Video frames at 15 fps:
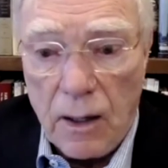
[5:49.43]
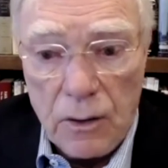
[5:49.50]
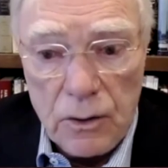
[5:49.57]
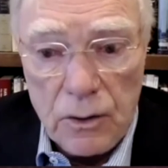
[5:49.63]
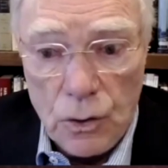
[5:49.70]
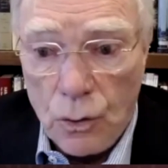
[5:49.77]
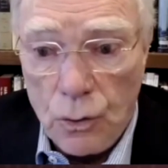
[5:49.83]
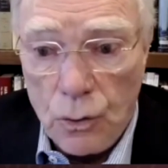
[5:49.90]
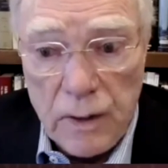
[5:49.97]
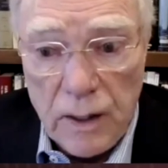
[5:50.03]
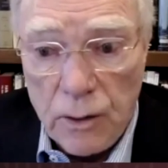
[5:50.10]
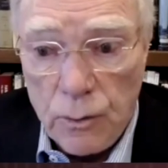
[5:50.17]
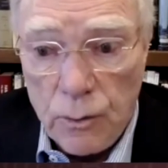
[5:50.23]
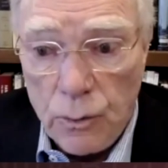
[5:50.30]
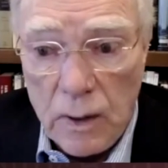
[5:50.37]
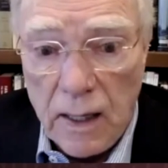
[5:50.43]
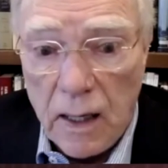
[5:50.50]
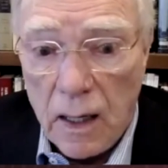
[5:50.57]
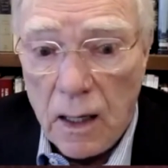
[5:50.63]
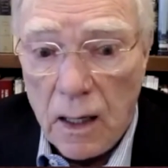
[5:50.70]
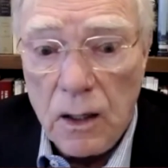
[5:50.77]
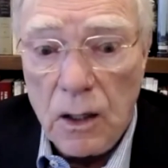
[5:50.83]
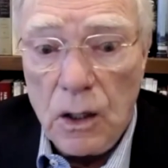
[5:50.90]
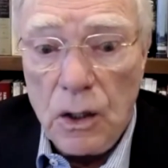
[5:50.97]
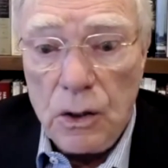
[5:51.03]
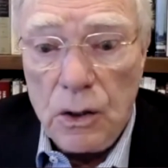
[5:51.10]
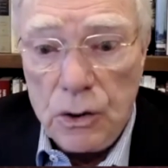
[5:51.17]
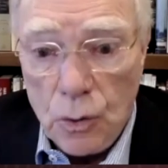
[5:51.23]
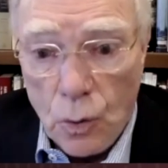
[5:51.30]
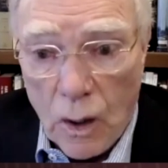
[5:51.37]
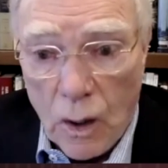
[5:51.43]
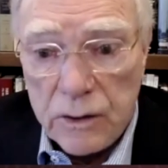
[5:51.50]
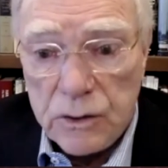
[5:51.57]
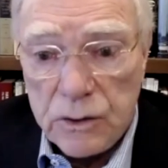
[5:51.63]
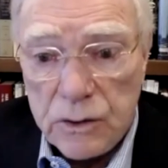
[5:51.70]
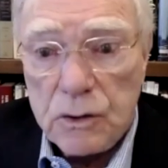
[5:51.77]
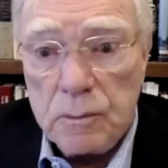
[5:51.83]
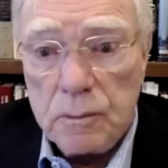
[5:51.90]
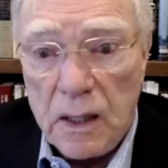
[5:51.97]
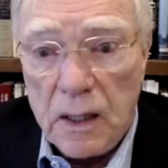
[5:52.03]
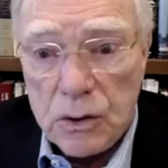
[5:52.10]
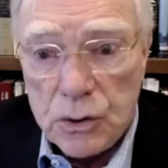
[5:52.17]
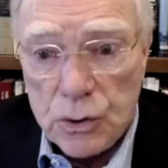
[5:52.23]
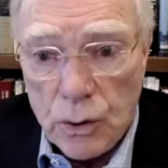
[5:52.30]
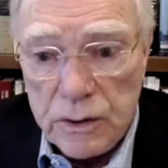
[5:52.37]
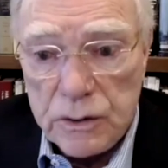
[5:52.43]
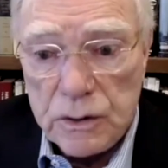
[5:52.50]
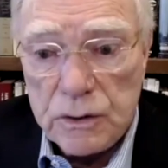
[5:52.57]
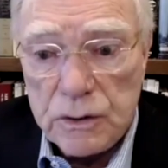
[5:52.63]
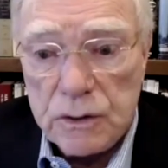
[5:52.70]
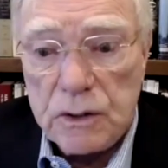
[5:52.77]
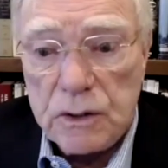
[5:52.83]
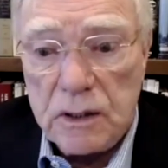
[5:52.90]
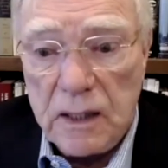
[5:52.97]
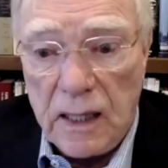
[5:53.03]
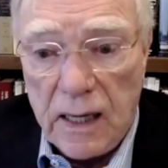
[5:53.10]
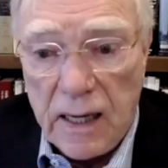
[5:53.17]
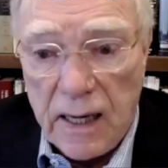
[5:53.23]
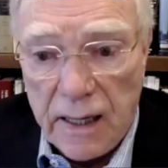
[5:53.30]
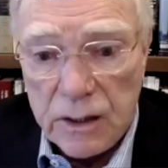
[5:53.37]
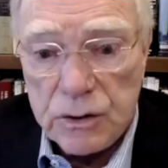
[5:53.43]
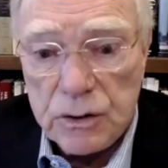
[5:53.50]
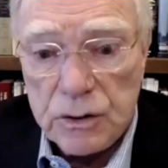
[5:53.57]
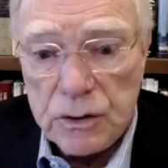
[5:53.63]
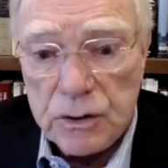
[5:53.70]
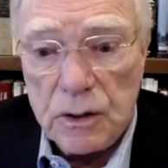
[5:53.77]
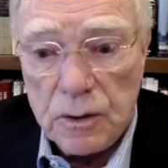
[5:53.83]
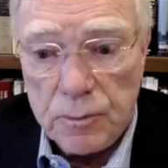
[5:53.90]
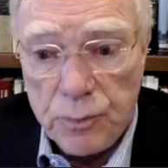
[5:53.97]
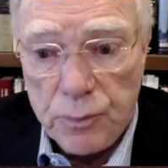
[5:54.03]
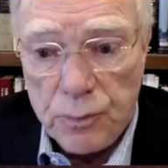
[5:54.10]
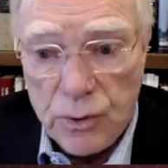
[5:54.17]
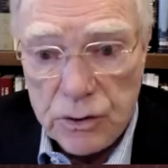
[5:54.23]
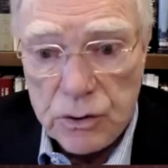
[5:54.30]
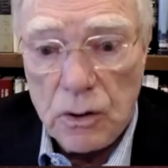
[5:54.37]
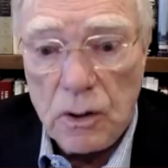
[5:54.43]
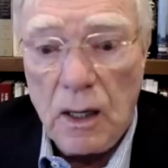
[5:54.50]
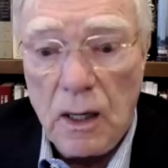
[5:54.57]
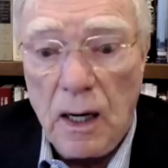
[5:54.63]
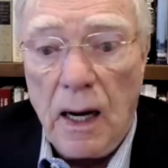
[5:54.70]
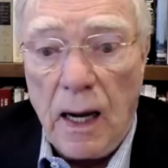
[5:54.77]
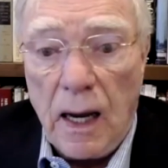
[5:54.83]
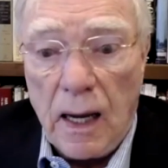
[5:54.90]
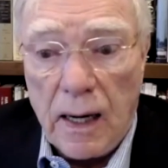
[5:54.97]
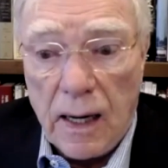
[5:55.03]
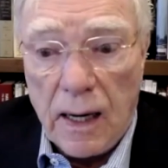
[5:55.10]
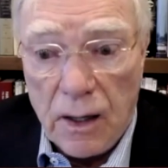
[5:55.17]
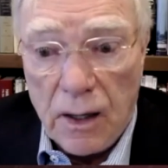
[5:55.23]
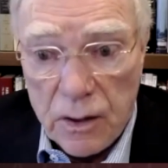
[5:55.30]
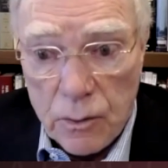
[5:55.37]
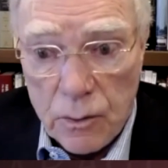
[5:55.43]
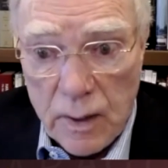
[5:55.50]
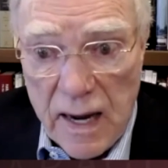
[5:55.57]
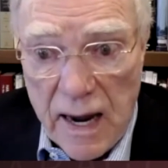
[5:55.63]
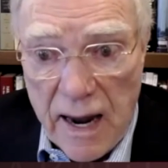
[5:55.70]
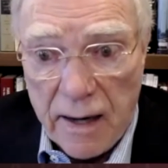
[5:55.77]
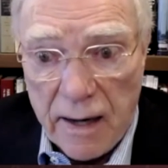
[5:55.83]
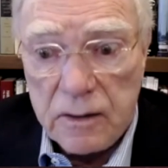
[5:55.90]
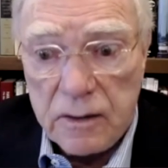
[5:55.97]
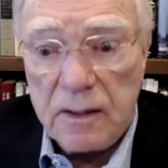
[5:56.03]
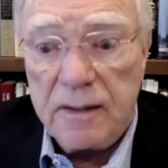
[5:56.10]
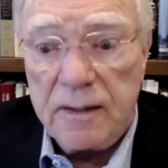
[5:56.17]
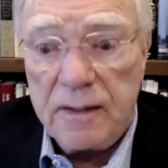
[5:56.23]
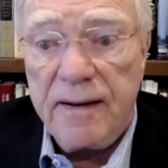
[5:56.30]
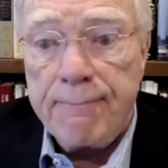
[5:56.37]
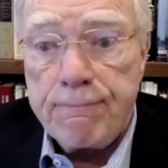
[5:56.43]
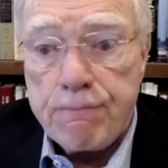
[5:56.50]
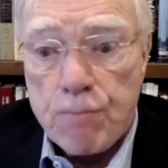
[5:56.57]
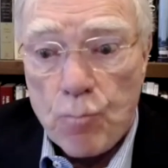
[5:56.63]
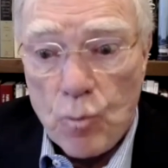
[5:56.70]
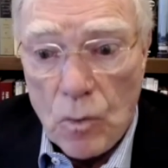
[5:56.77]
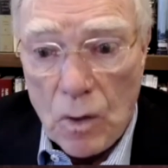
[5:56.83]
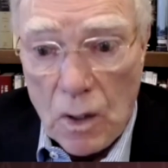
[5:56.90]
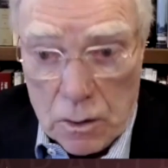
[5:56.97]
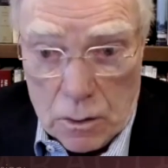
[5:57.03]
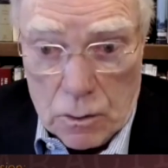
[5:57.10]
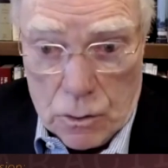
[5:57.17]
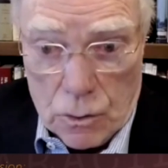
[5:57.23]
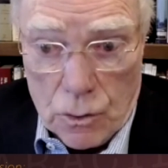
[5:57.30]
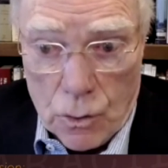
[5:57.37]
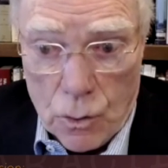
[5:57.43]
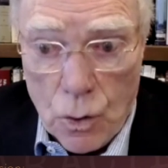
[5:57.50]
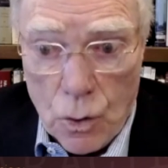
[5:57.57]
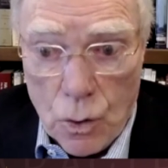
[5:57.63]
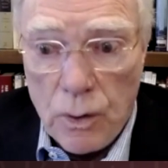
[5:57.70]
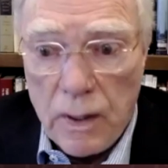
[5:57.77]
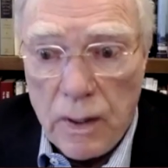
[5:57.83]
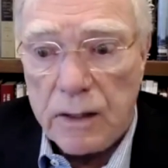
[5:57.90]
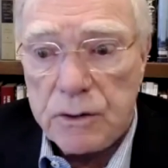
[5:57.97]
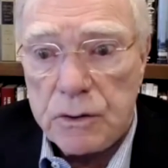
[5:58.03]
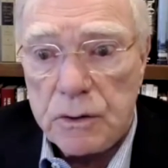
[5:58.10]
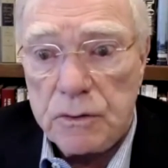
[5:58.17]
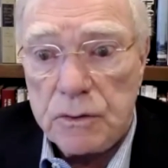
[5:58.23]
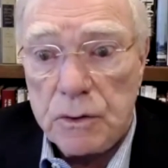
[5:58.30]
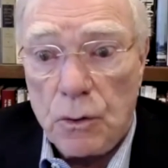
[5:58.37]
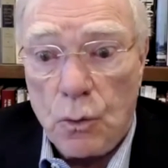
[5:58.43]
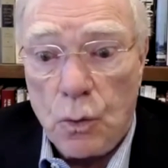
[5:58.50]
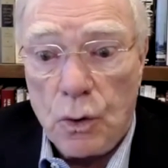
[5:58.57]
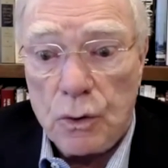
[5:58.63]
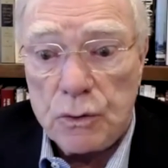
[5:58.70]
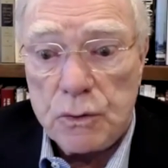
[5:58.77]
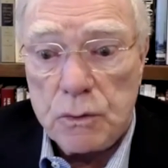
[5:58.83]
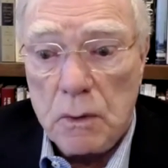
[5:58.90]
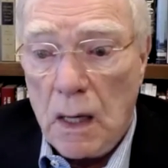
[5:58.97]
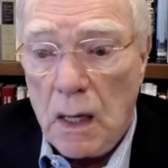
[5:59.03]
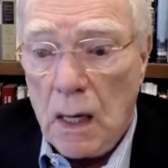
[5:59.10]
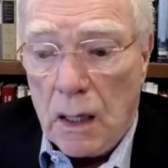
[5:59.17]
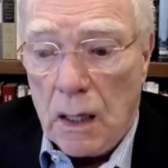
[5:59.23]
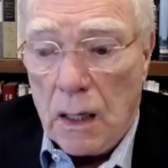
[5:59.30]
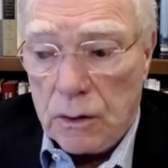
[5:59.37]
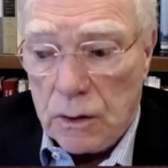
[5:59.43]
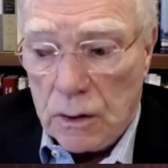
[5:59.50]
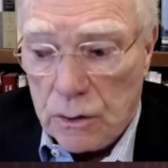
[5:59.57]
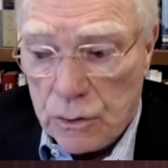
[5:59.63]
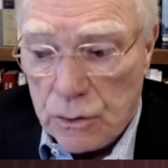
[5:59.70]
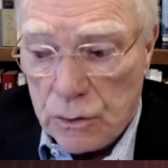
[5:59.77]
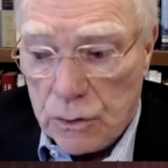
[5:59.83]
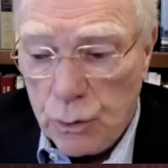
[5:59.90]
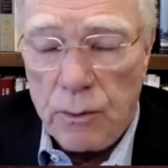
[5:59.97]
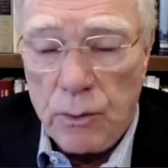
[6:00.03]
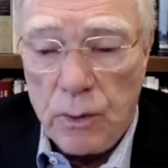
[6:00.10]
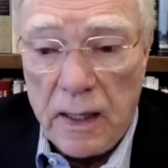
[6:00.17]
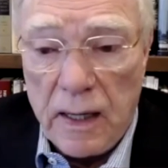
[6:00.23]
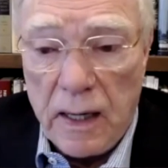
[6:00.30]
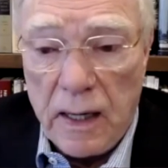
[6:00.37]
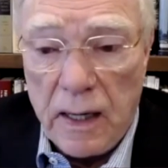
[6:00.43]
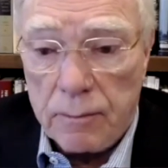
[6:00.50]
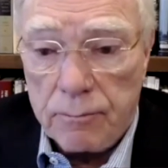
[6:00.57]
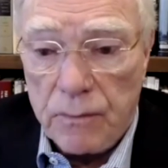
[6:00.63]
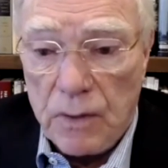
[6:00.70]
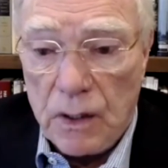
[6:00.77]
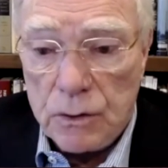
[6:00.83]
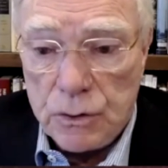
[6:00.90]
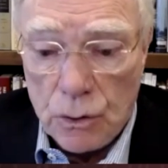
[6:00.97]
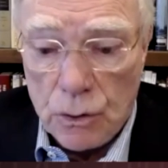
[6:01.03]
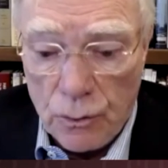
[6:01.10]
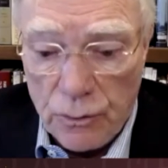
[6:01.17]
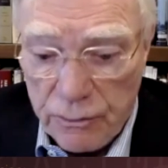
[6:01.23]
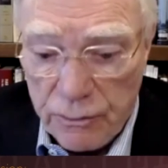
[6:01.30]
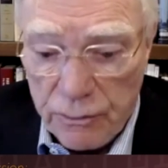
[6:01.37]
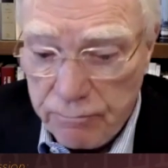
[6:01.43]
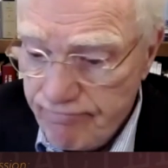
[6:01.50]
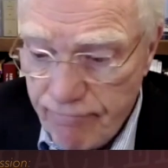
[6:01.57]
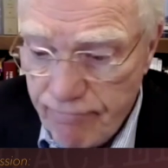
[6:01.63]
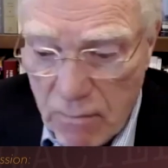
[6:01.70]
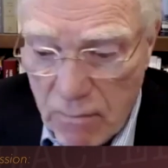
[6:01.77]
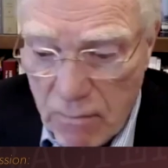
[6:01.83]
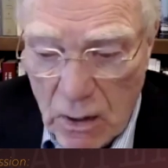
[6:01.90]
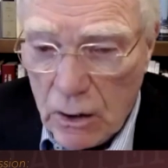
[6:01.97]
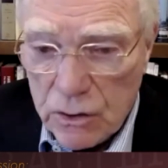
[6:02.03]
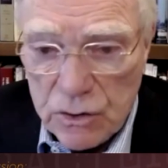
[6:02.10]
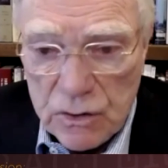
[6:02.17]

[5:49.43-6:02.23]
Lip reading: know who they really are? You watched them make choices to take actions under pressure, and how they reacted to their own actions, and the world is who they really are. And so it's